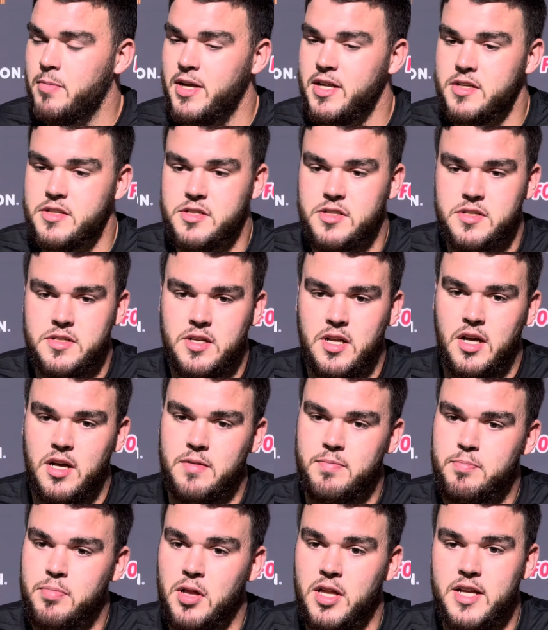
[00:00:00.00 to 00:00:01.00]
Man, just
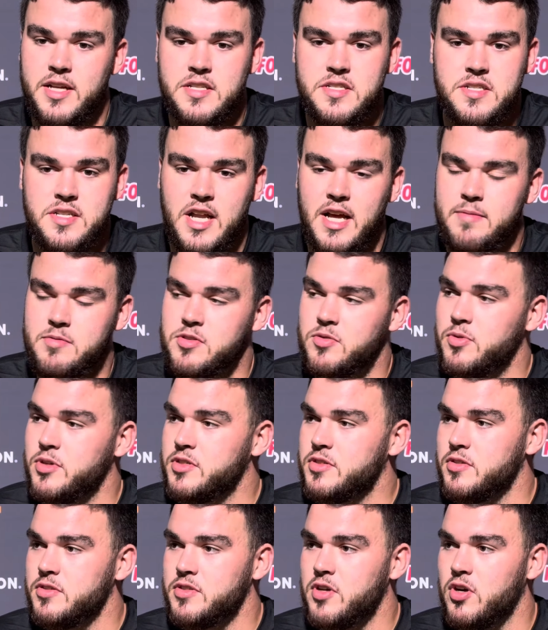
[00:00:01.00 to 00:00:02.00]
playing snap to
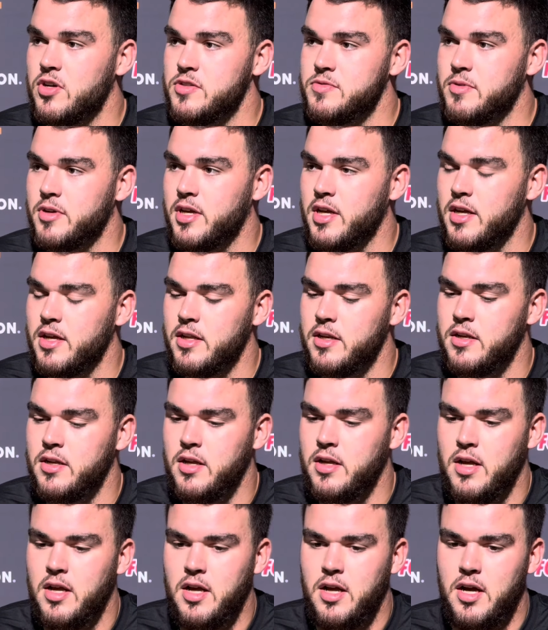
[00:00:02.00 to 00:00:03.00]
whistle as hard as we can.
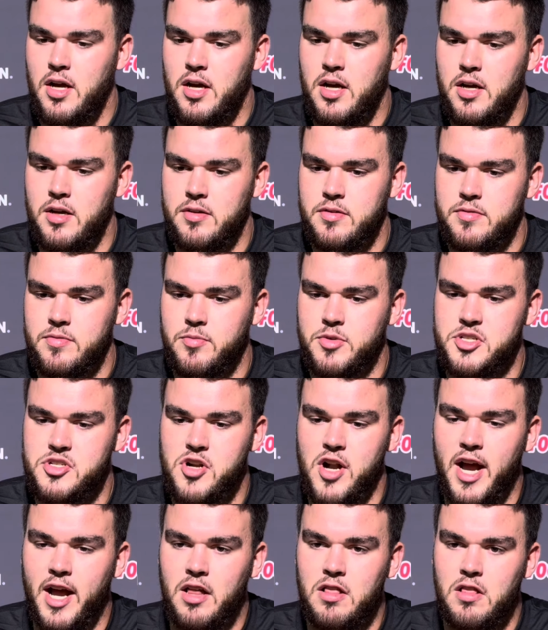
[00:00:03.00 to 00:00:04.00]
We
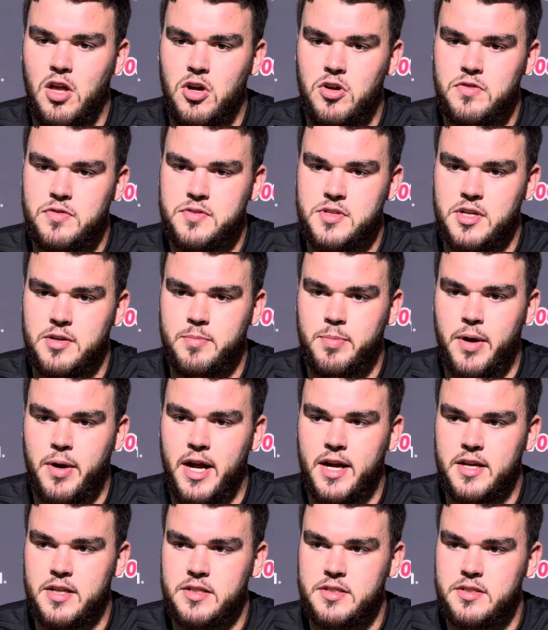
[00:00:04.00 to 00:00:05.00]
track loafs during
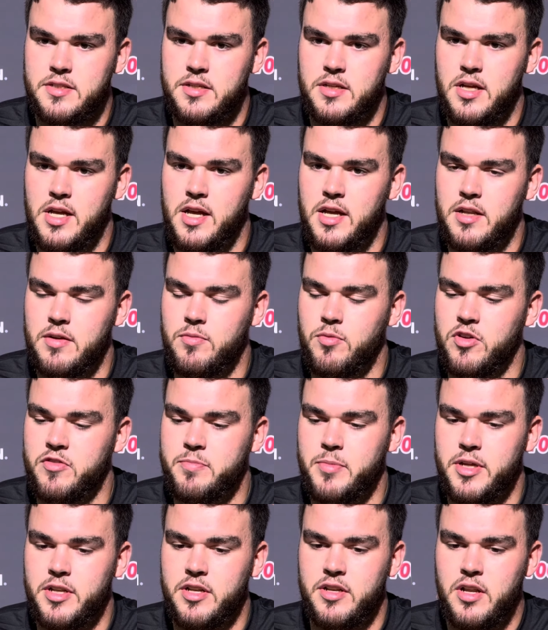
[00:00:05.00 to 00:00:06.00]
practice, and
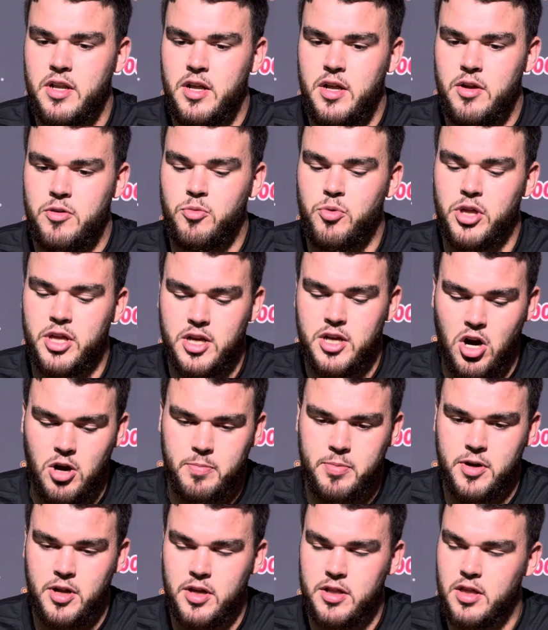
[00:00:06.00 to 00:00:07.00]
we've been really
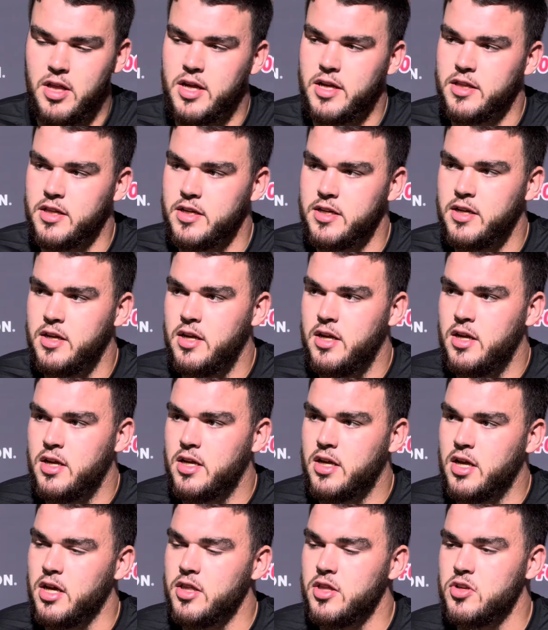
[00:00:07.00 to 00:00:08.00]
harping on lately
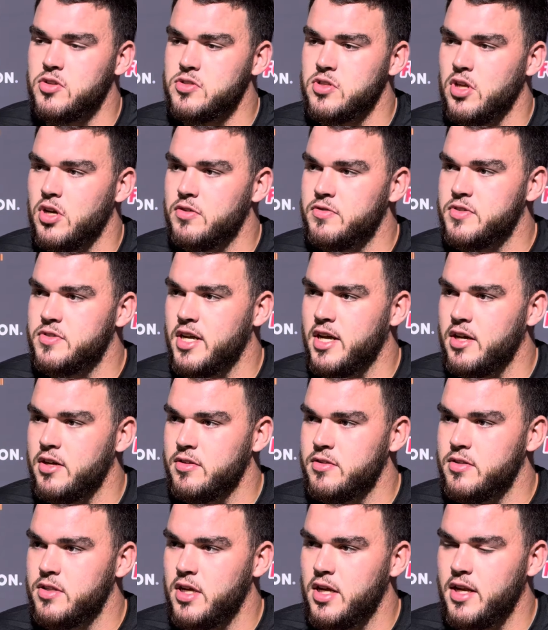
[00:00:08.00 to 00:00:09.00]
cutting those loafs out.
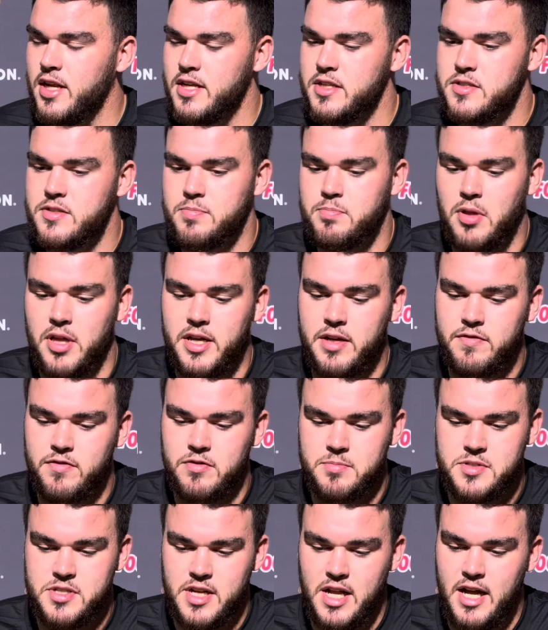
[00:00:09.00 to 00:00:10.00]
And that's playing
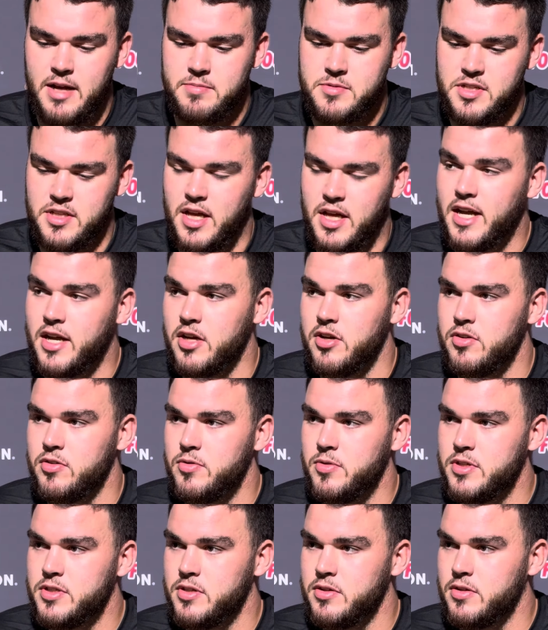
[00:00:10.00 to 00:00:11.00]
from snap to the echo of the
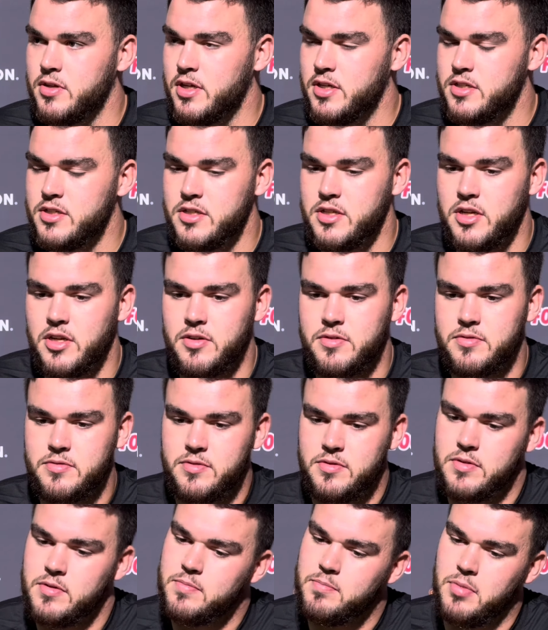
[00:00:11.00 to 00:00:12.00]
whistle, not just, you know,
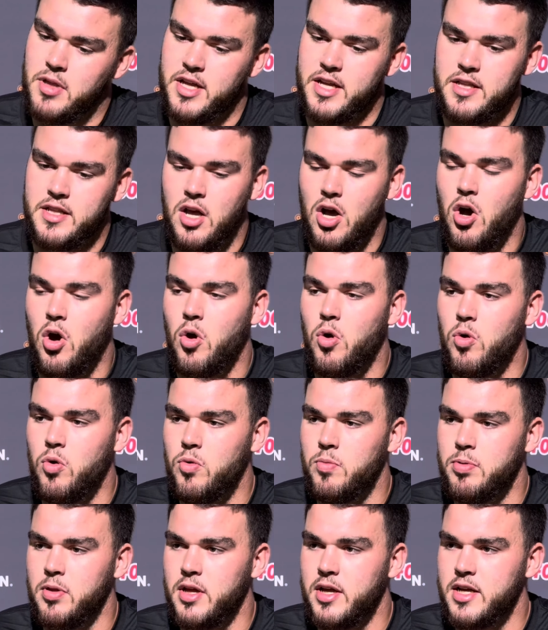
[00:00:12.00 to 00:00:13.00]
playing the
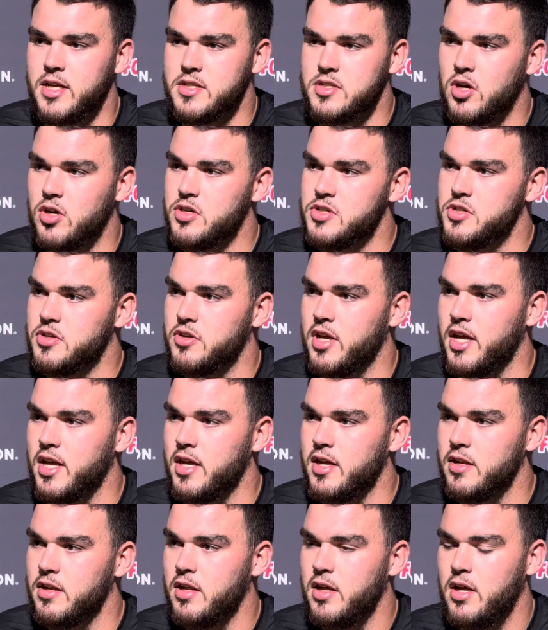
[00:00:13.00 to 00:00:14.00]
whole play as hard as you
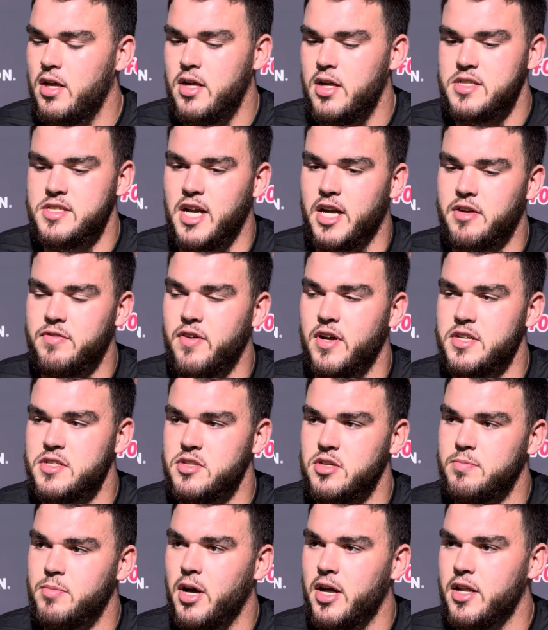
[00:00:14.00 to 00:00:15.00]
can,
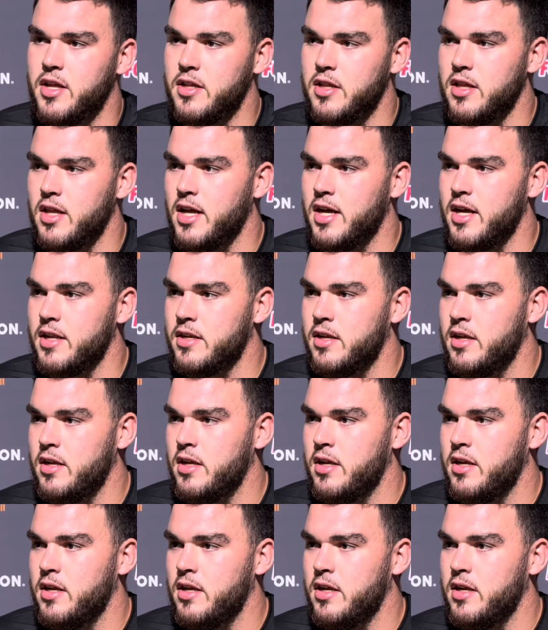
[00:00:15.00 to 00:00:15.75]
sacrificing your body on the line